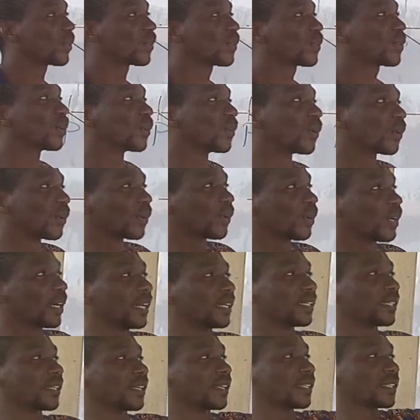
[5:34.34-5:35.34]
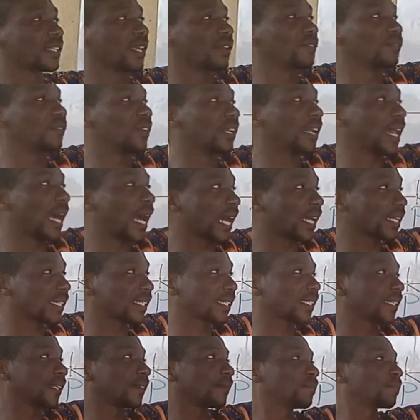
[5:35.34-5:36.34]
So it is giving
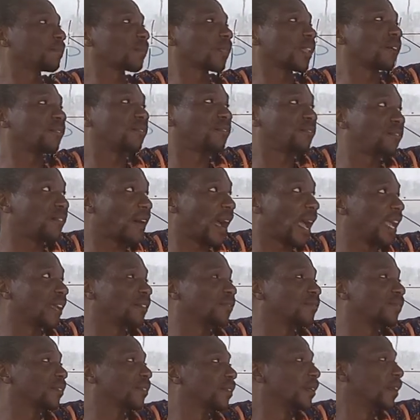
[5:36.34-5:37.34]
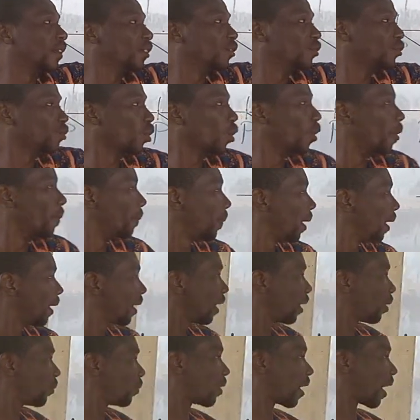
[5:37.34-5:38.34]
us 5. So
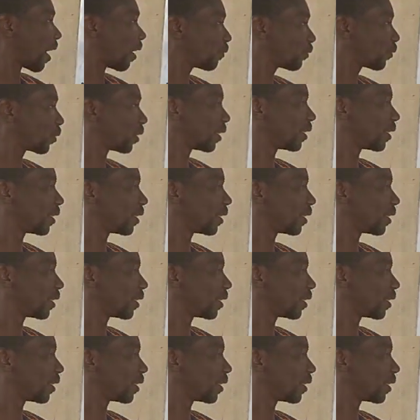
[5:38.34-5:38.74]
meaning we have to